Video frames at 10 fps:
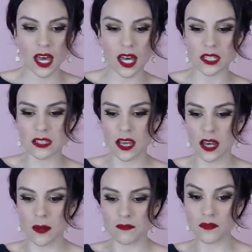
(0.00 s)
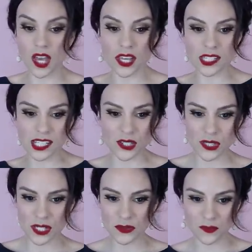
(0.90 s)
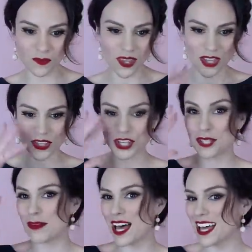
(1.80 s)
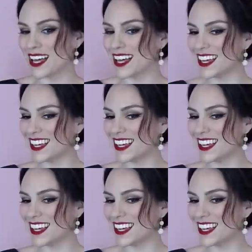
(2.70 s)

And I'll see you soon. Goodbye.